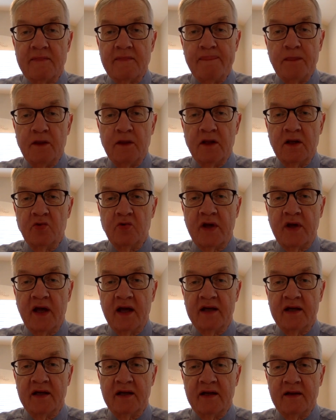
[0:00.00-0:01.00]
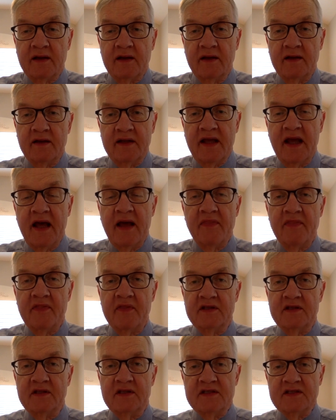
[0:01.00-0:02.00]
You can get
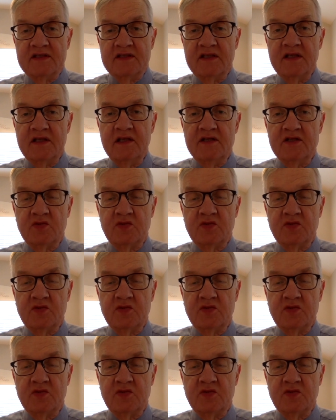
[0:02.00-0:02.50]
the disease